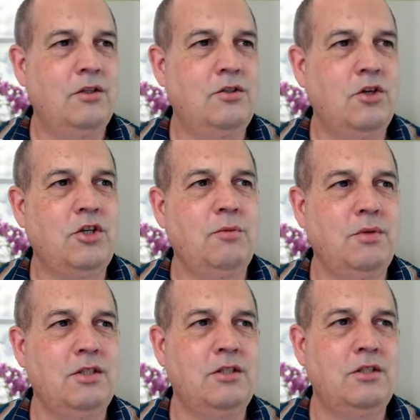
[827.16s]

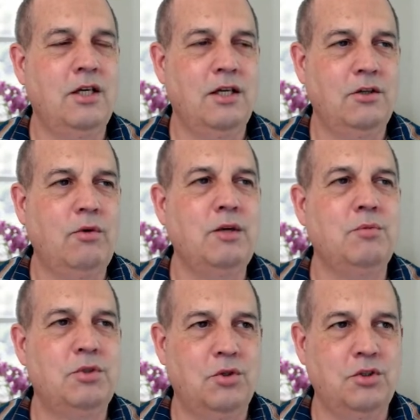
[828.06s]
documents,
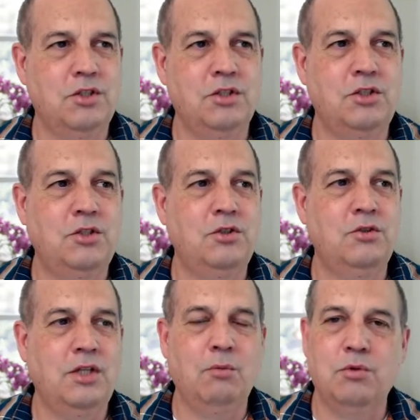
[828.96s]
credible sources
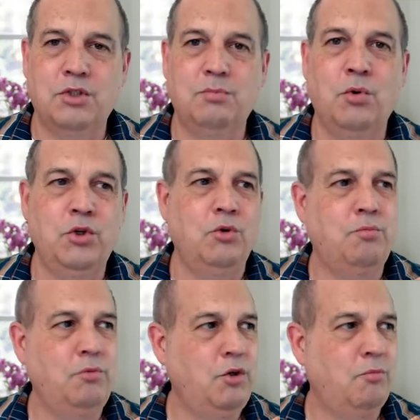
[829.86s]
that will support your
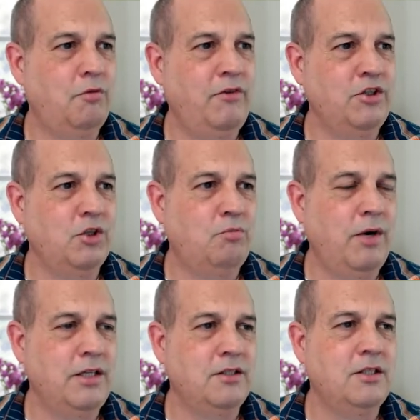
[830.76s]
professional
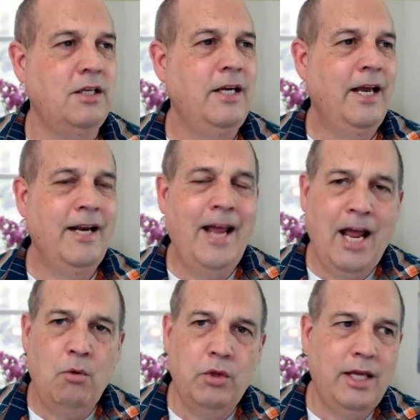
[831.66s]
practice. And
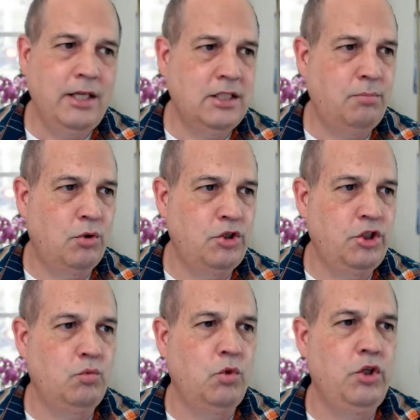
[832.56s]
how will they support
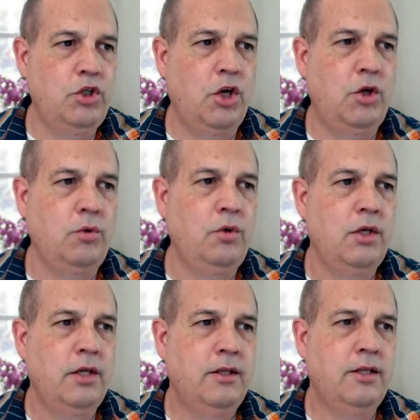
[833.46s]
you? Well, you know
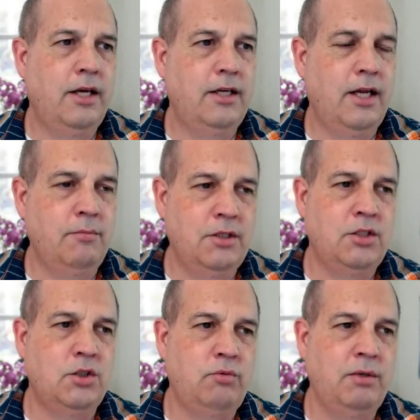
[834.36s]
that this
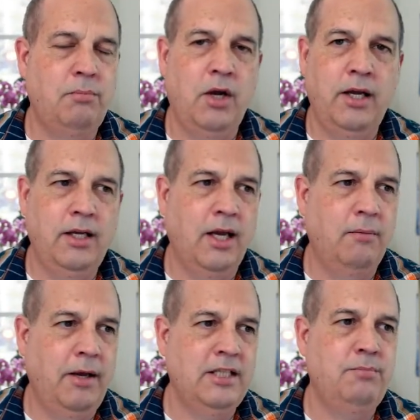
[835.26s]
is written by
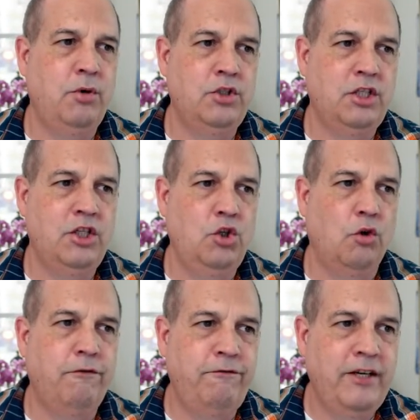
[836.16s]
experts in
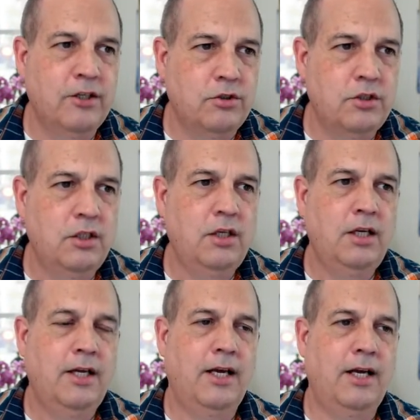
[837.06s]
your field,
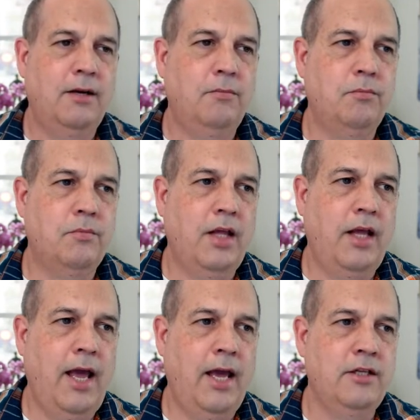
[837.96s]

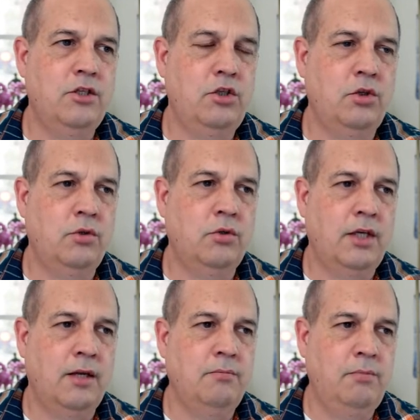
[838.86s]
and you
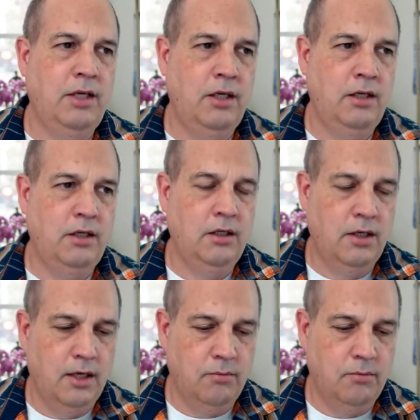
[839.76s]
can be